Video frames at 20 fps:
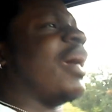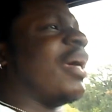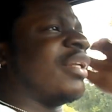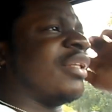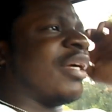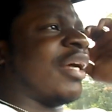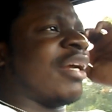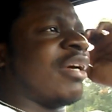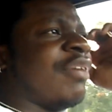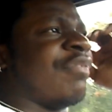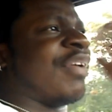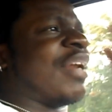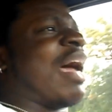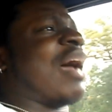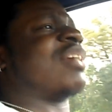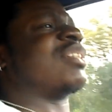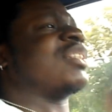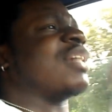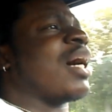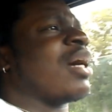and that are even
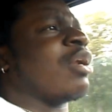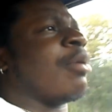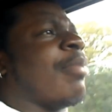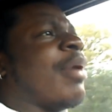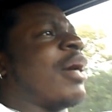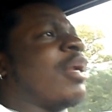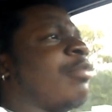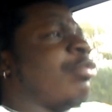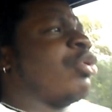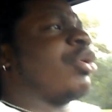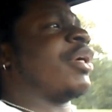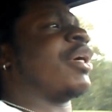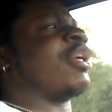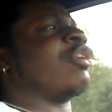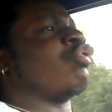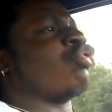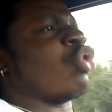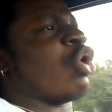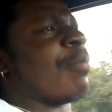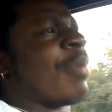outside of bodybuilding
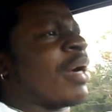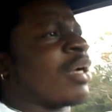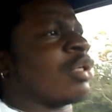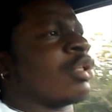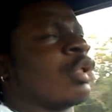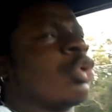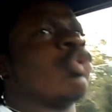and draw my